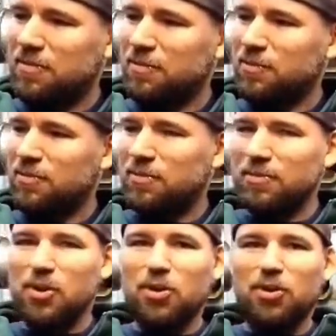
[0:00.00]
Game
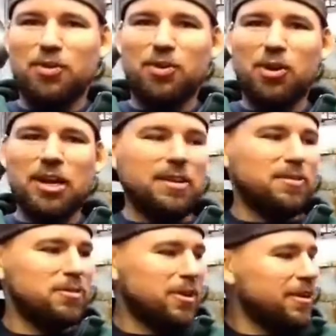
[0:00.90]
one. Oh wait,
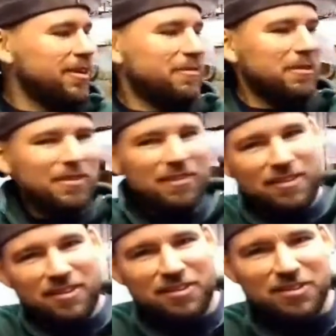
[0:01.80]
we can look another.
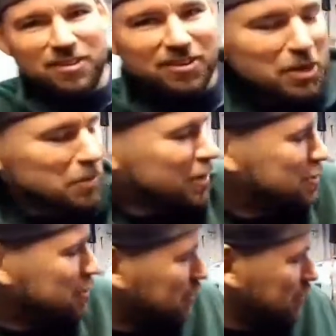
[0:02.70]
Yeah, go on. Shall we go to
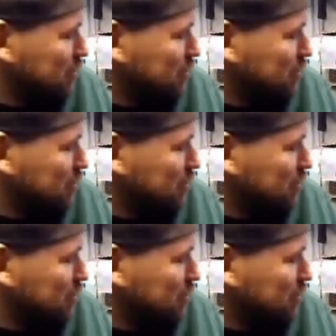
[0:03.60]
the fridge?